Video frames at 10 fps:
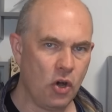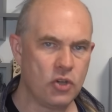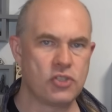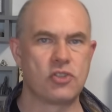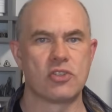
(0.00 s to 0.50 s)

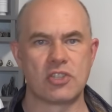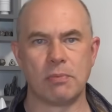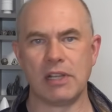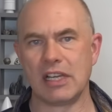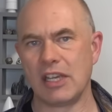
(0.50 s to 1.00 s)
oxygen
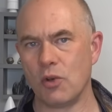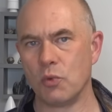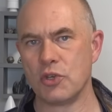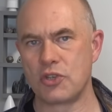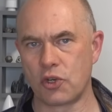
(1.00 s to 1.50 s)
supply
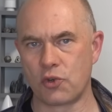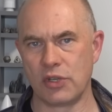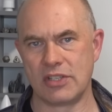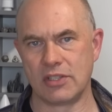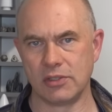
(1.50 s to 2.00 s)
was
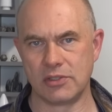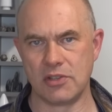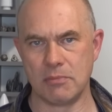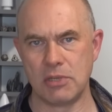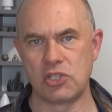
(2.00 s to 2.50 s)
critical to
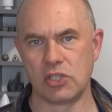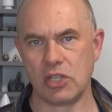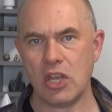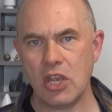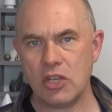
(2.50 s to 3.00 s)
the
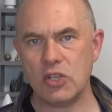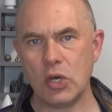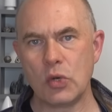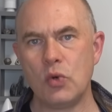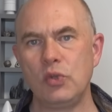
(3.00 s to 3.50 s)
mission.
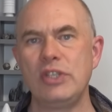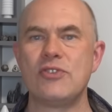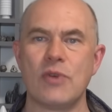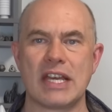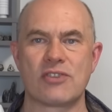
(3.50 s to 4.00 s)
Not only
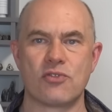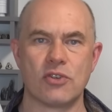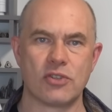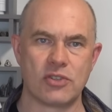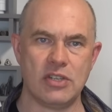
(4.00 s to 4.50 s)
do
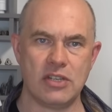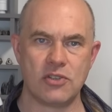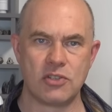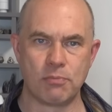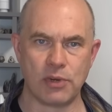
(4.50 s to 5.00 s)
astronauts need
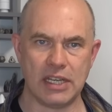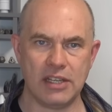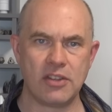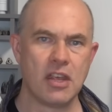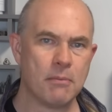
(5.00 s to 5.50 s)
it to
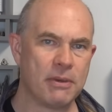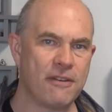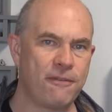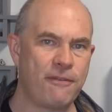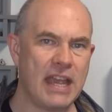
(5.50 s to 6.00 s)
breathe, but
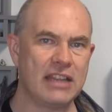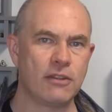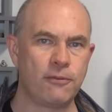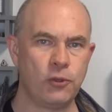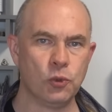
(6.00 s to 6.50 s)
it fed
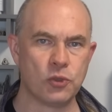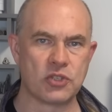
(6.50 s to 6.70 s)
the fuel